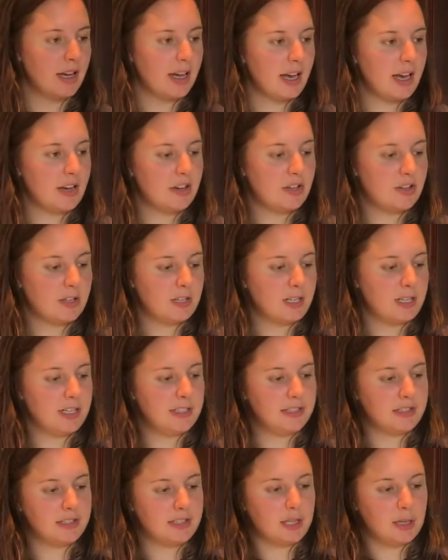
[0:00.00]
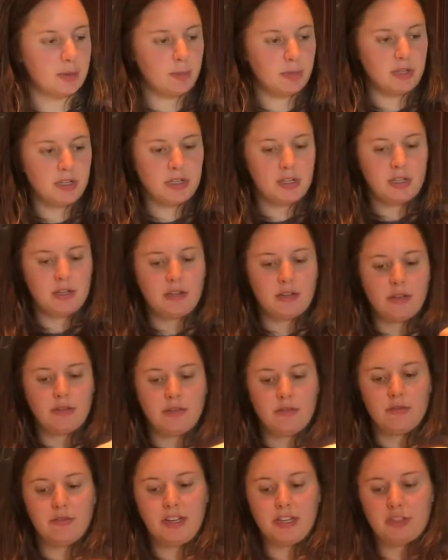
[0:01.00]
And you're going to need some
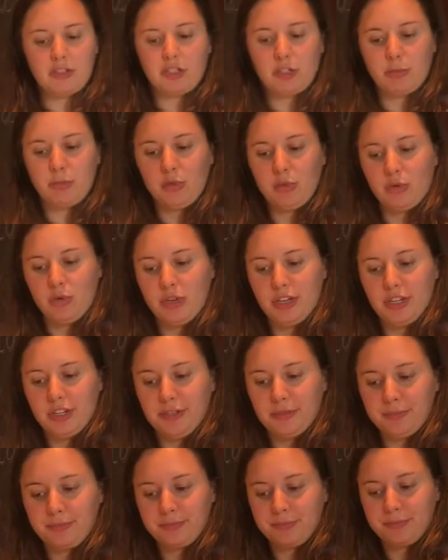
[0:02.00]
vegetable oil.